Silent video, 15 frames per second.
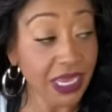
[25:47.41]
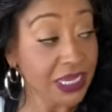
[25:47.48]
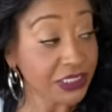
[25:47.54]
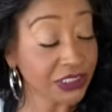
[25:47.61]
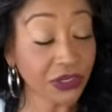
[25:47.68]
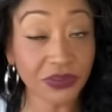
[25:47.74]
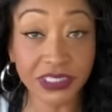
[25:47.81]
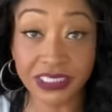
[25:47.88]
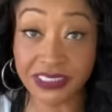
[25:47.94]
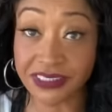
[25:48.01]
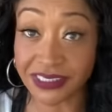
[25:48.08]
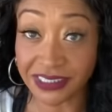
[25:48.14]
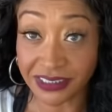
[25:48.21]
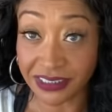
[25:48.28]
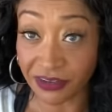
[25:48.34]
So this
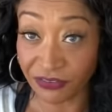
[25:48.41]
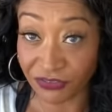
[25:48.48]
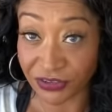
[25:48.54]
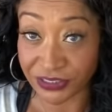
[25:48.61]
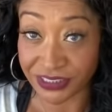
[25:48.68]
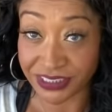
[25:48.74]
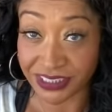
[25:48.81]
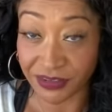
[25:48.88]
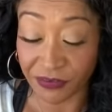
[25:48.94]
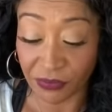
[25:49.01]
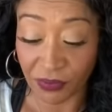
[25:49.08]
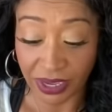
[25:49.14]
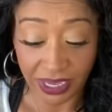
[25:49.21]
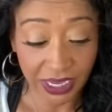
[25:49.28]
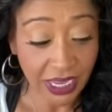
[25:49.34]
is the first
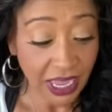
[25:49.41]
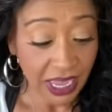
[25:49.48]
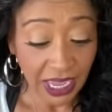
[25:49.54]
giveaway